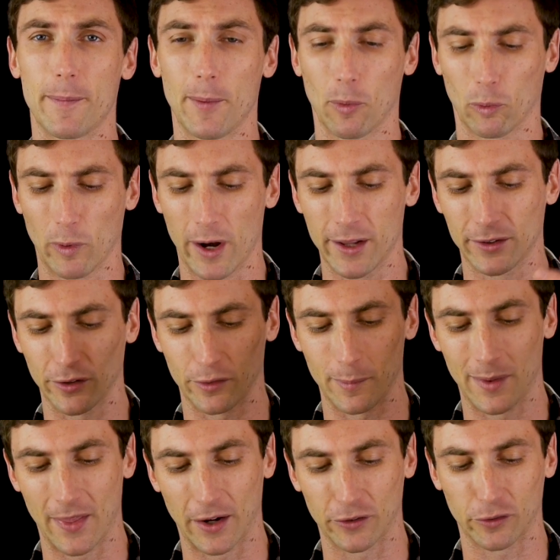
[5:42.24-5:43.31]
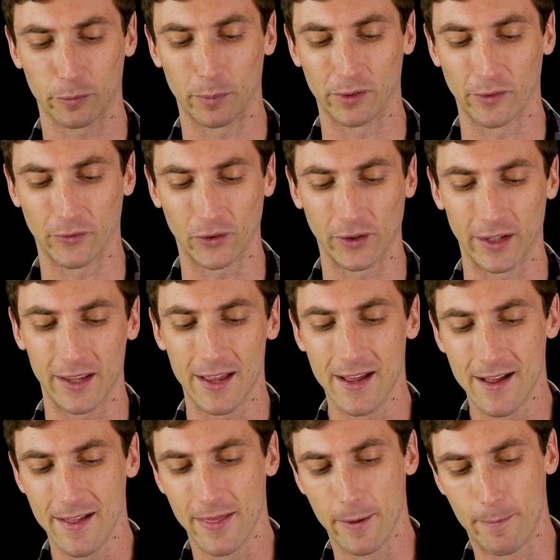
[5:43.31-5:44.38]
of people run it. Doesn't mean that it's specifically
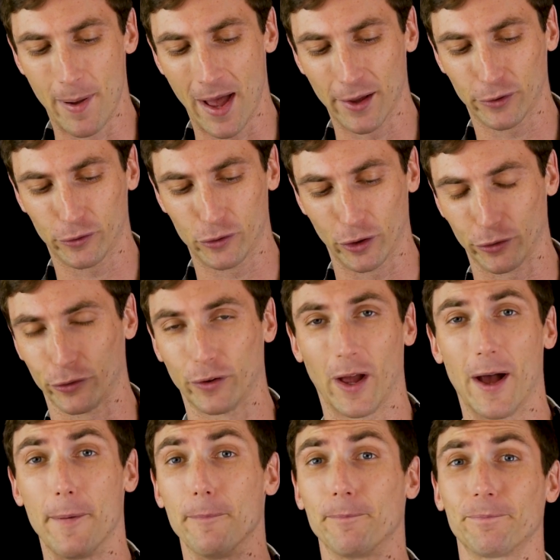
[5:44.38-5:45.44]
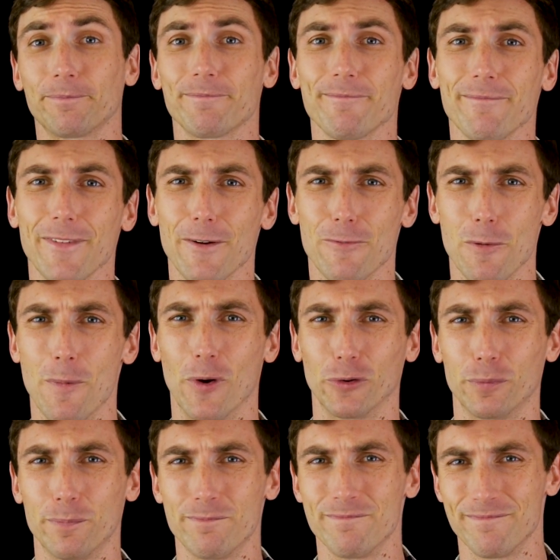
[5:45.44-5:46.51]
the best, just um, for
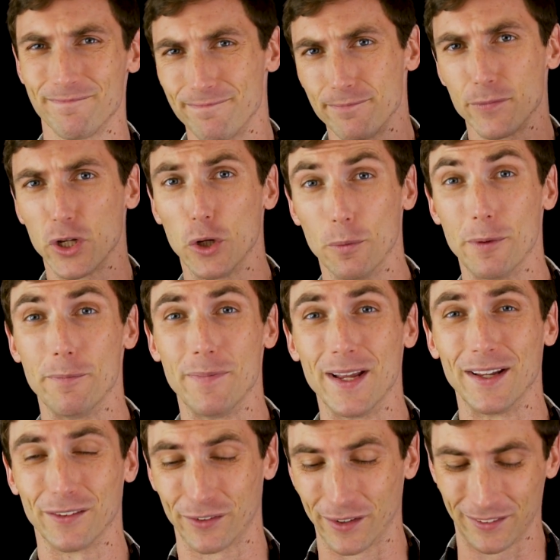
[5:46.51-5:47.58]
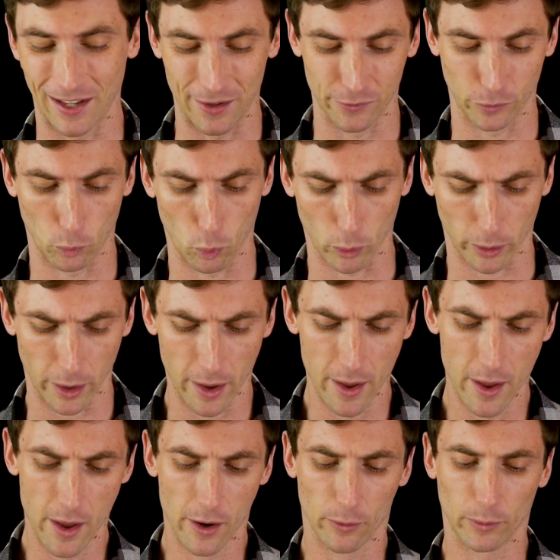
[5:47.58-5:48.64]
most human beings, it tends to work
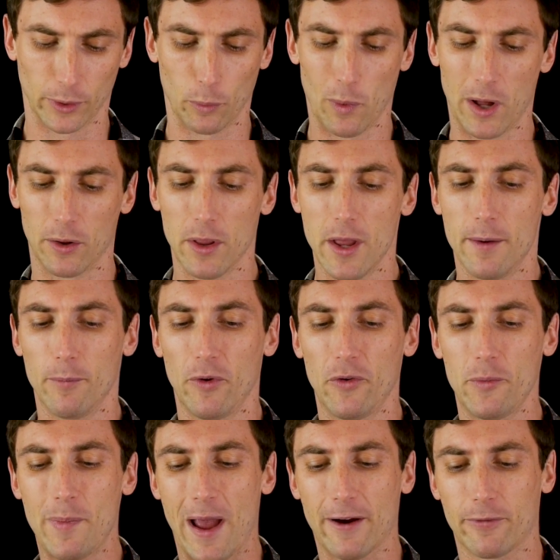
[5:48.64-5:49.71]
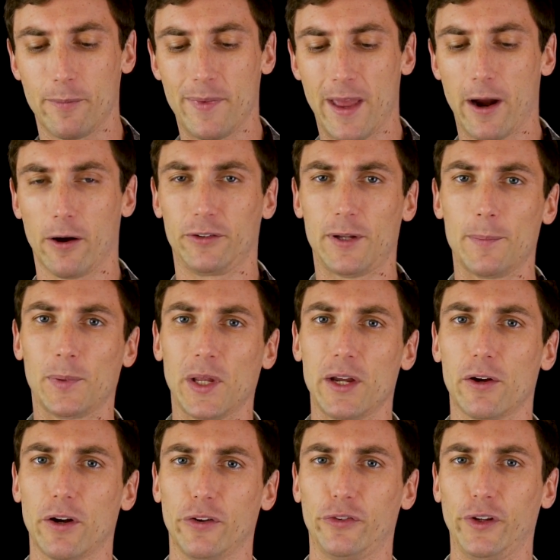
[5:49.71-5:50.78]
really well. Moving back from there, typically
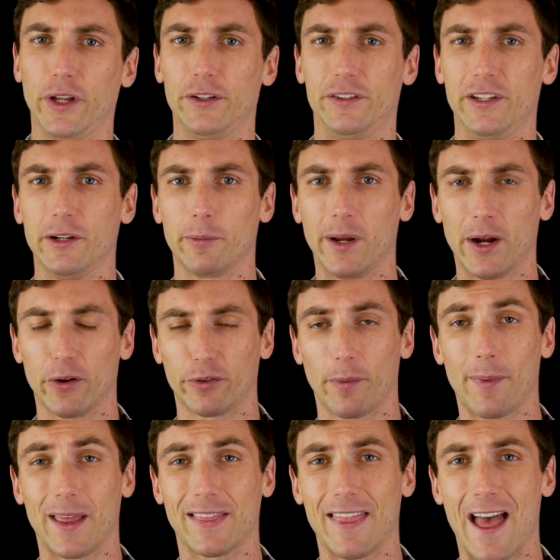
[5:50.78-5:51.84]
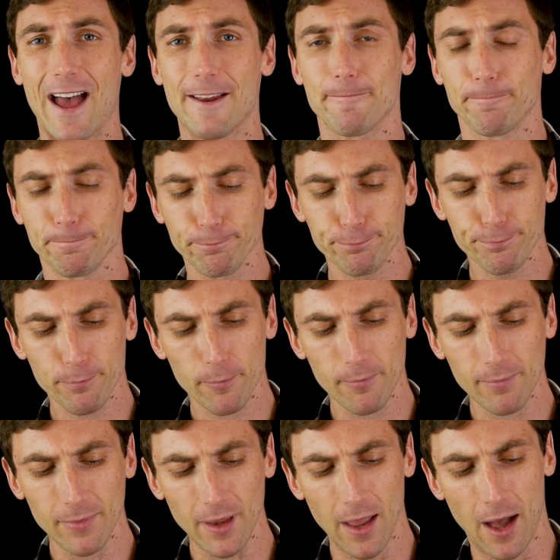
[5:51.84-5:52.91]
you're going to see a D-ring or something like that
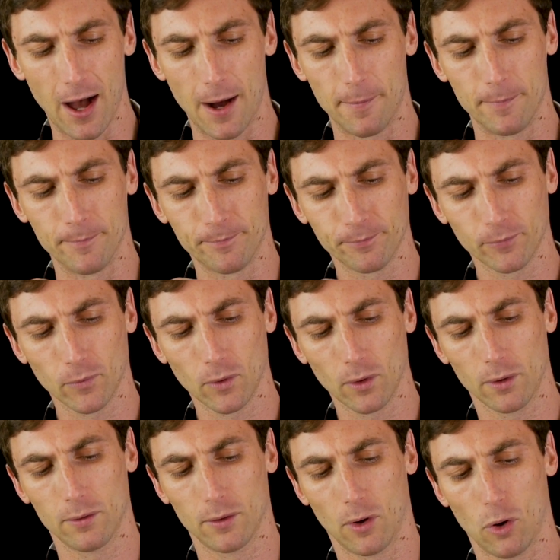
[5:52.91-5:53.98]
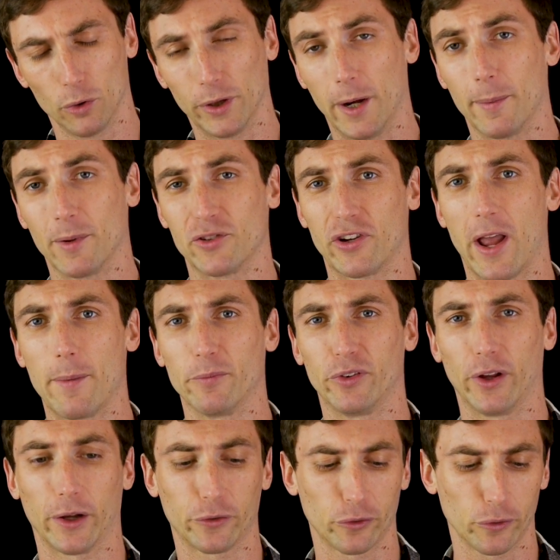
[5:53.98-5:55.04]
um, holding a bunch of
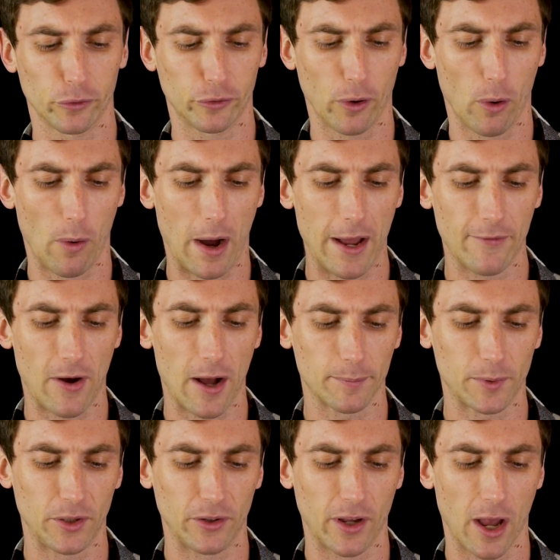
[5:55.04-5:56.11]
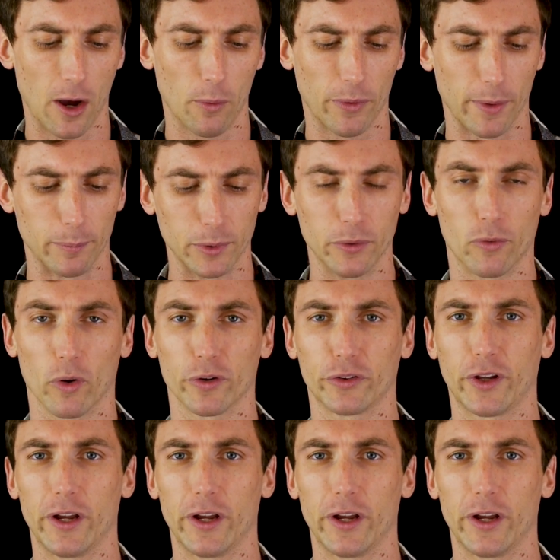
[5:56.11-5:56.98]
chemsticks. So I've opted to go with a Blue Force